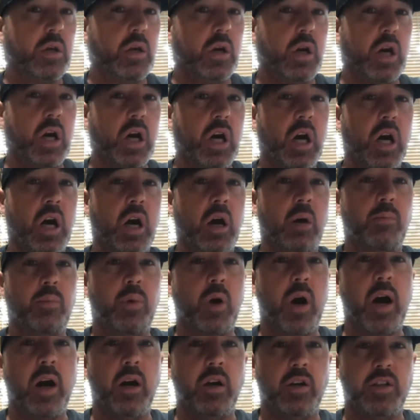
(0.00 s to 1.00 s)

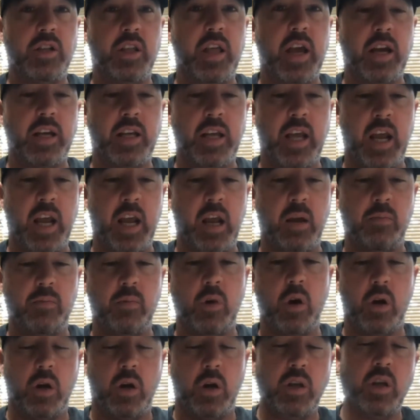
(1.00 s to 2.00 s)
prior to that game,
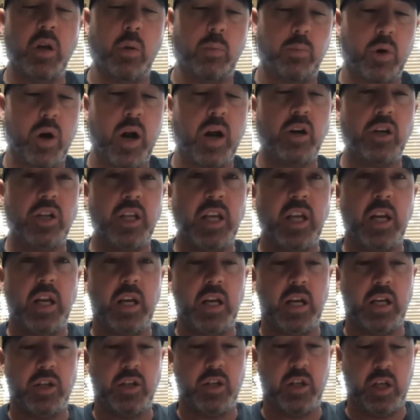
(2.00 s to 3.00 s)
or prior to getting
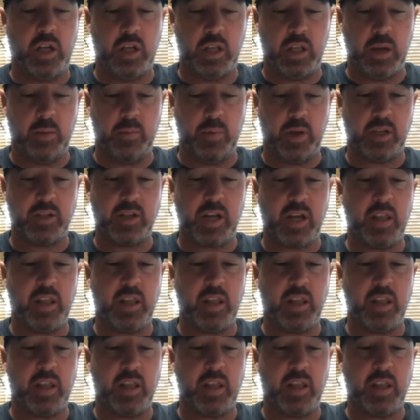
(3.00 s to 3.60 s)
into the Olympics.